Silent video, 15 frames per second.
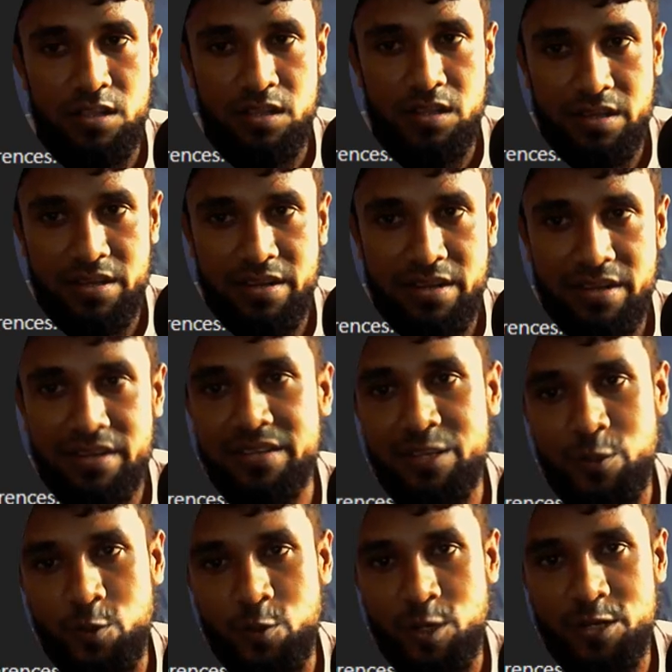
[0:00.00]
great
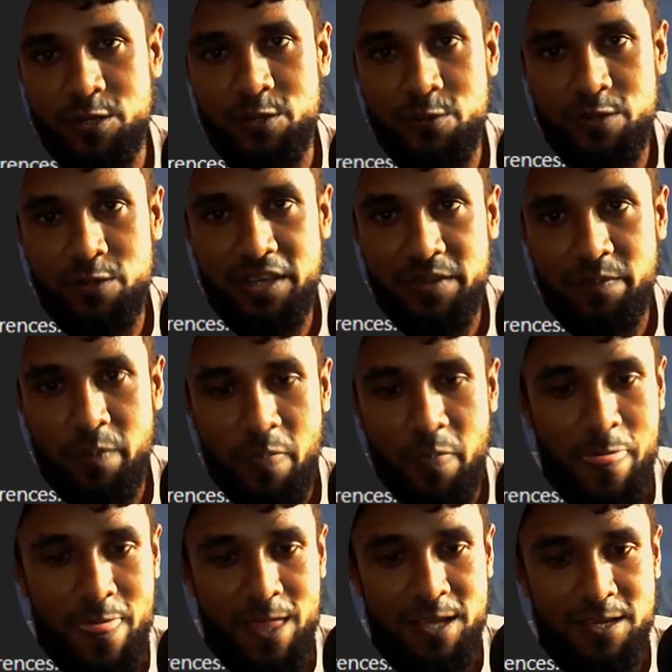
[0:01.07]
keyword. Okay,
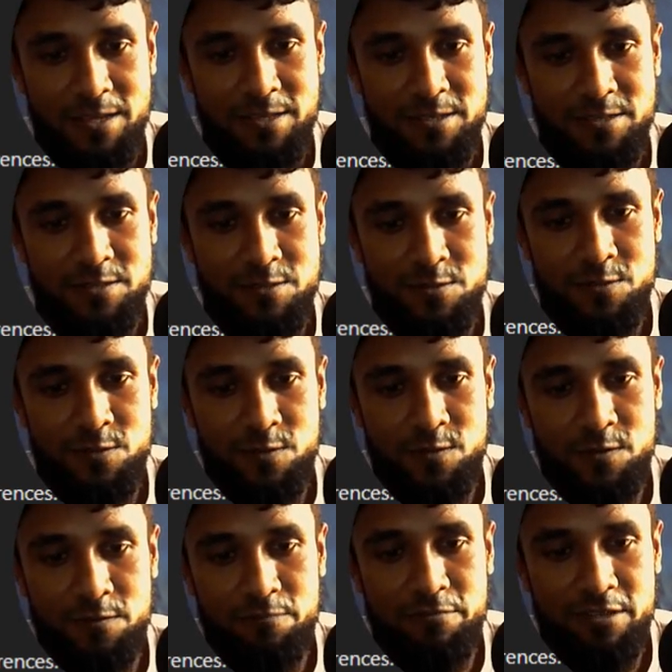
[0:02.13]

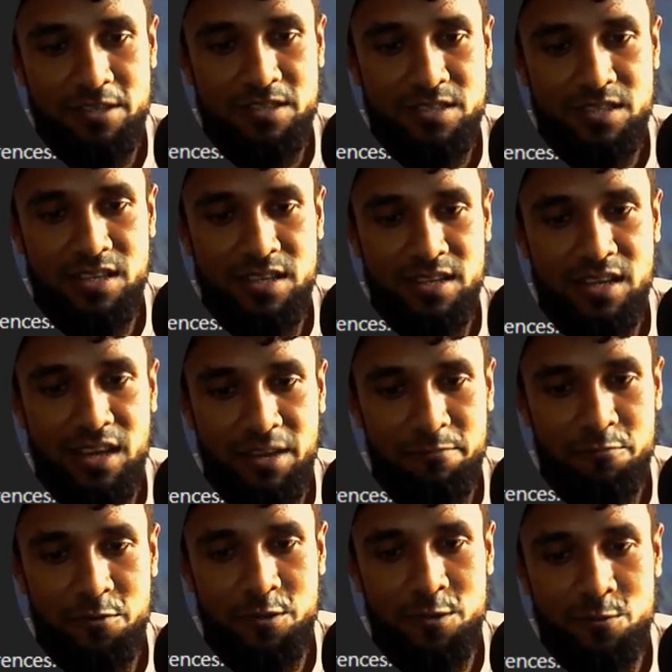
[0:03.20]
so then
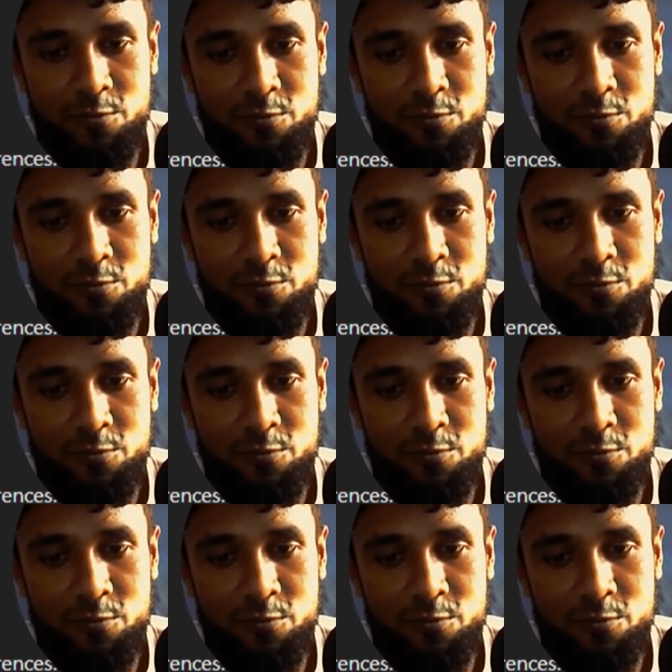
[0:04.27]
I'm going to